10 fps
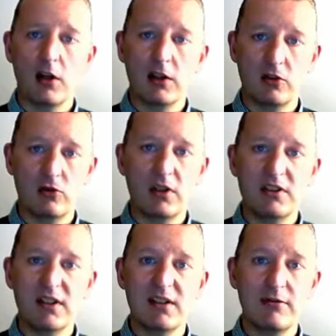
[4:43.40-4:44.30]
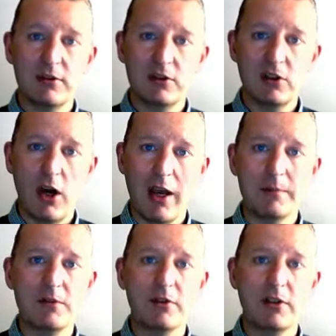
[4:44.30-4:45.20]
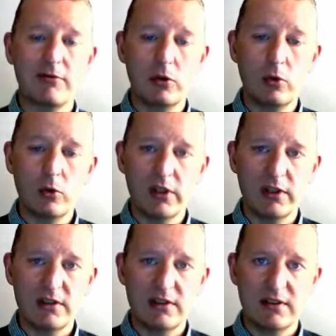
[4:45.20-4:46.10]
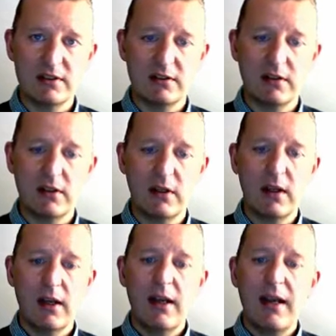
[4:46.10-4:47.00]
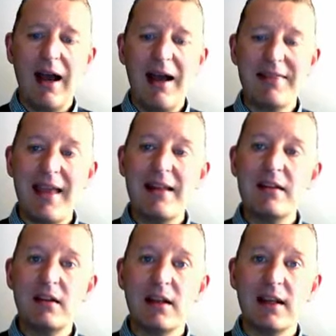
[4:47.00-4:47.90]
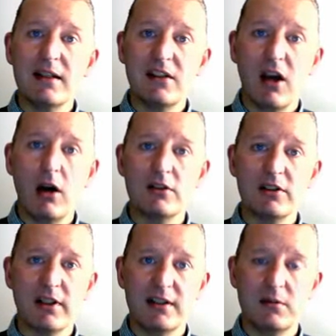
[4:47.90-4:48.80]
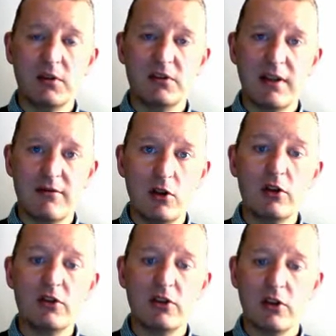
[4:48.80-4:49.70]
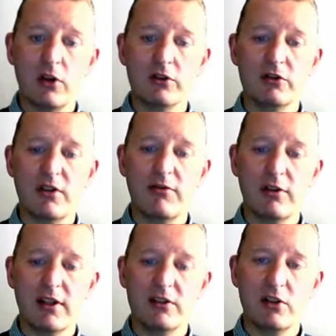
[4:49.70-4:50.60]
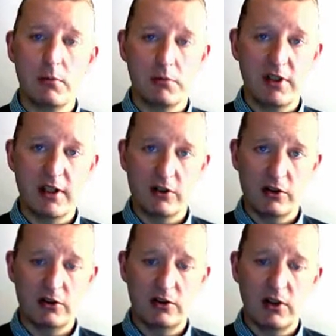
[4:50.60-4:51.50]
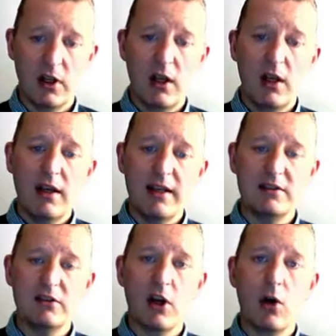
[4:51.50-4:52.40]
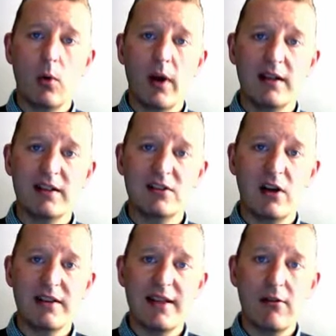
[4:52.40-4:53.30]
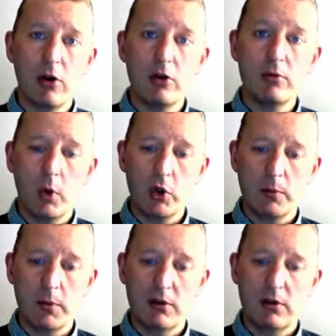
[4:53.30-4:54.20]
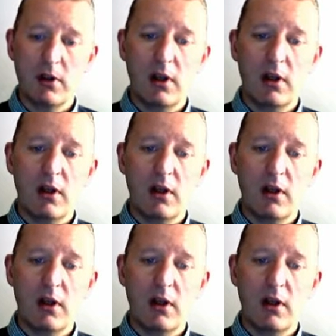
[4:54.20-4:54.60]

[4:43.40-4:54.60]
that are constructed at different times for different audiences. And then the task is, once they've looked at those different interpretations, is to go away and design their own monument